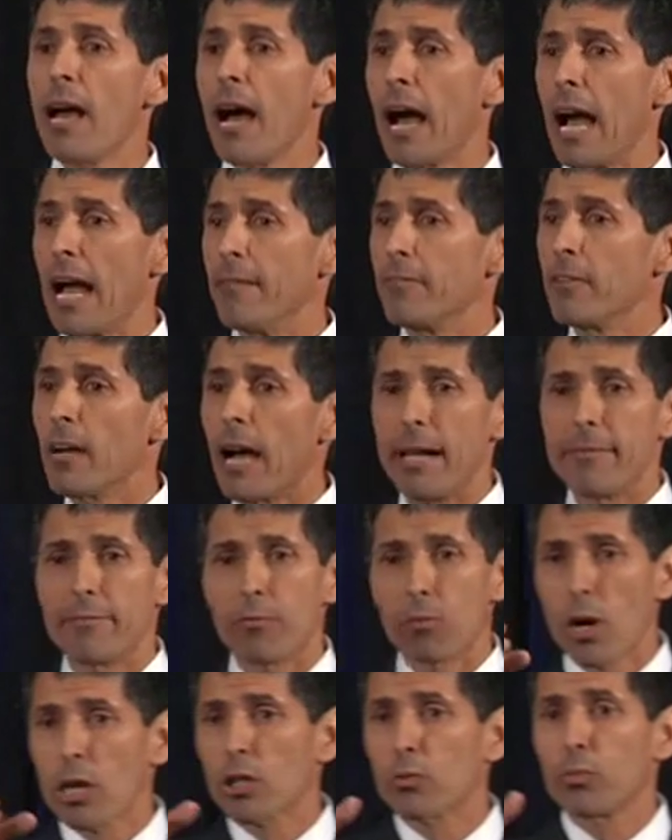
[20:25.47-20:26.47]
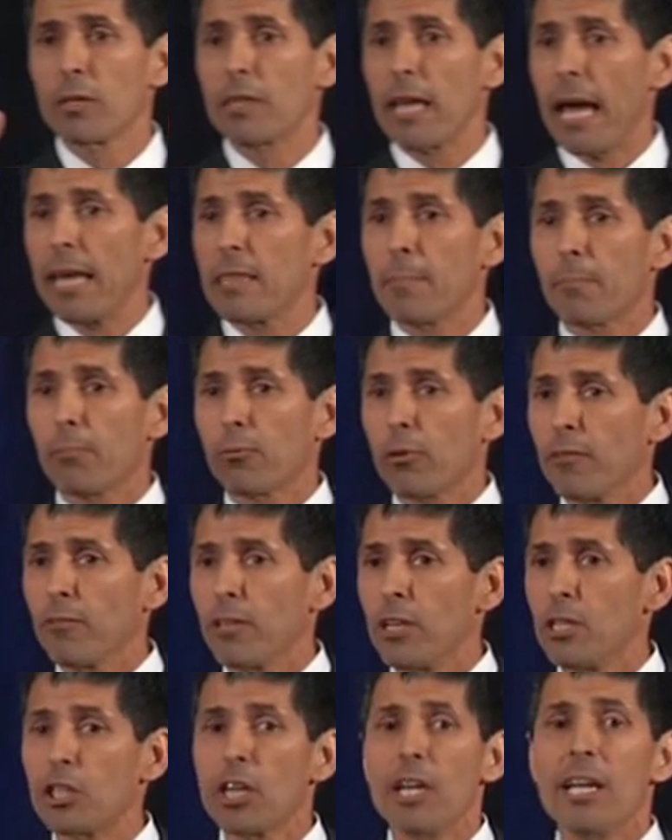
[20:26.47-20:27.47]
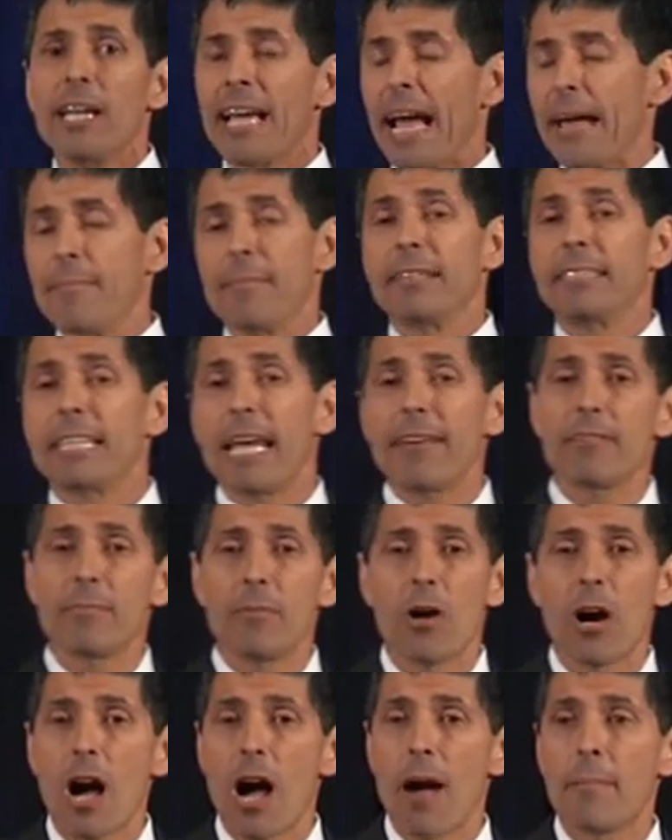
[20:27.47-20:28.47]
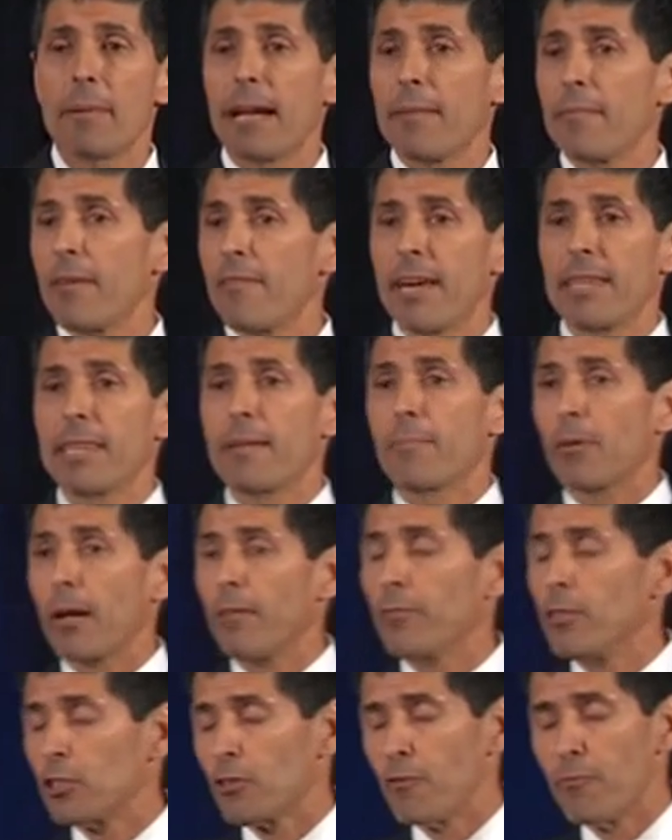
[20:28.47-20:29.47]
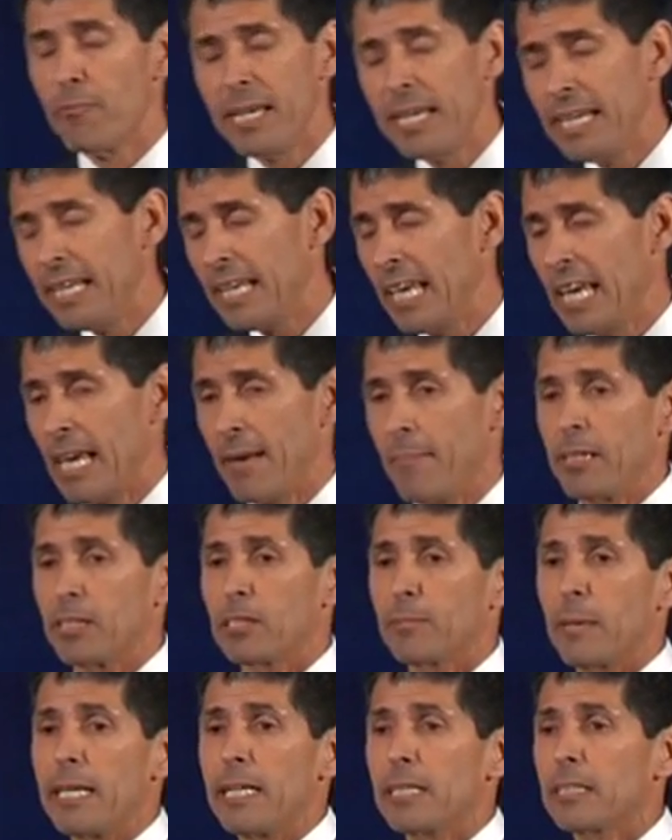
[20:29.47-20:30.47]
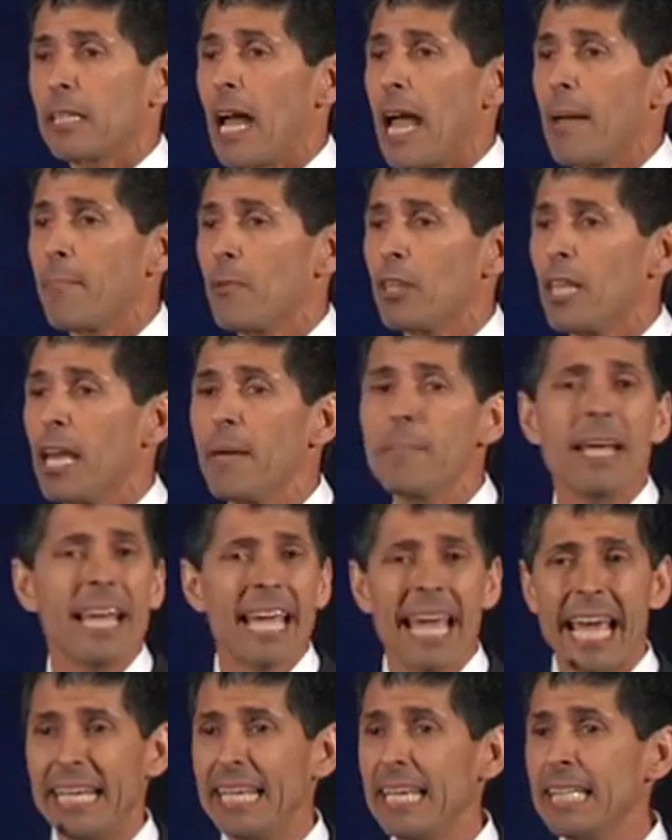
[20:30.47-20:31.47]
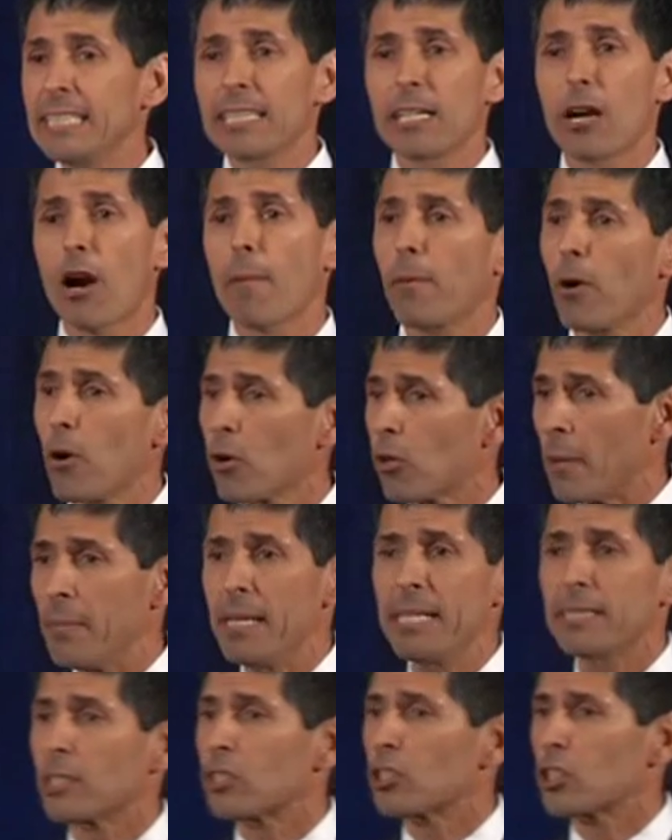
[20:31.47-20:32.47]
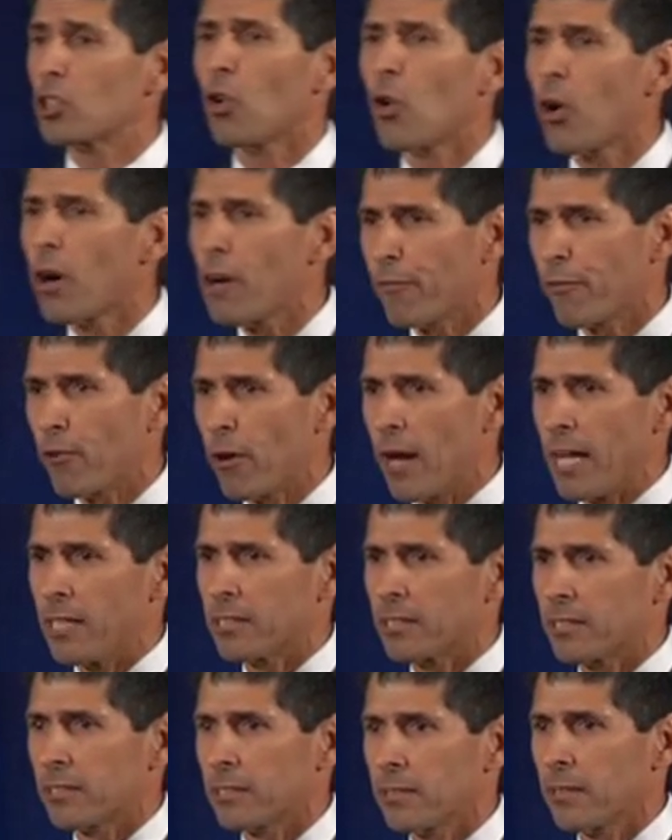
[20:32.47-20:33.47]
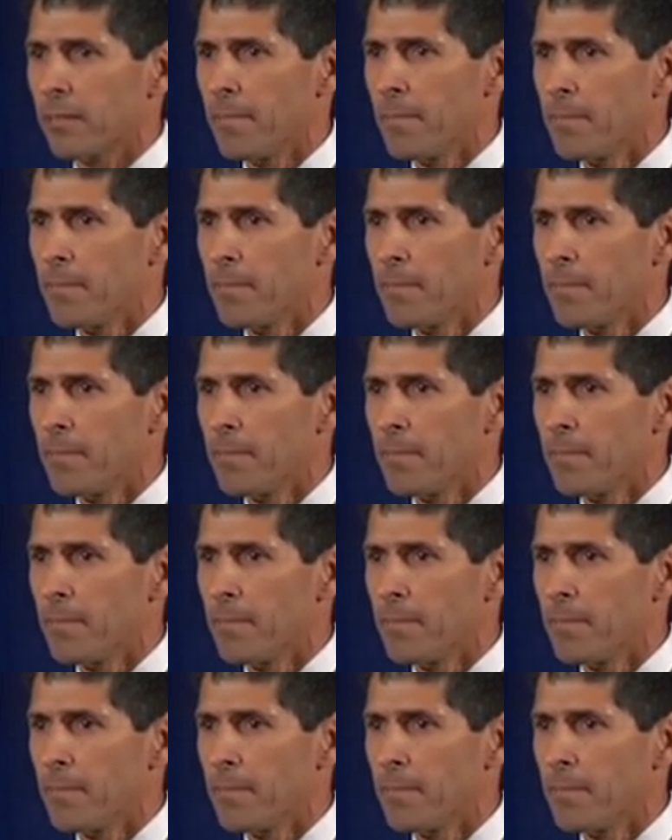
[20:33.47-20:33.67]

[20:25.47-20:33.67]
I've worked with, had the privilege, David Mohammed, I've had the privilege of meeting him and spending time with him, and he's in our program. He's a story for us.